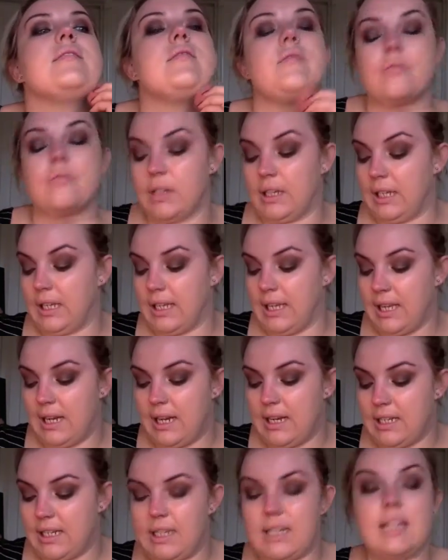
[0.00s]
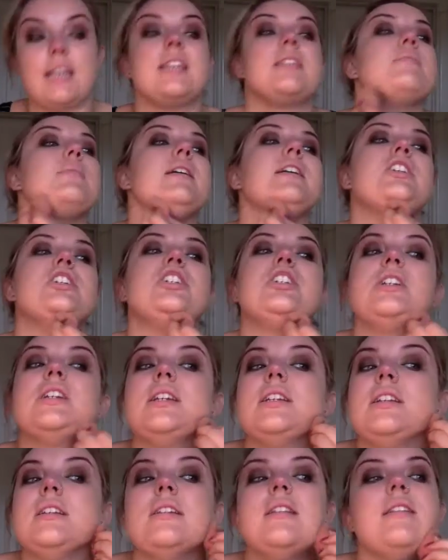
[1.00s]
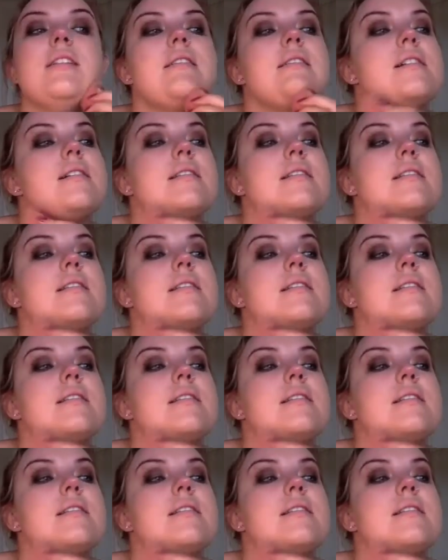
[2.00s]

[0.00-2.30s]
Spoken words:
Really get underneath my chin.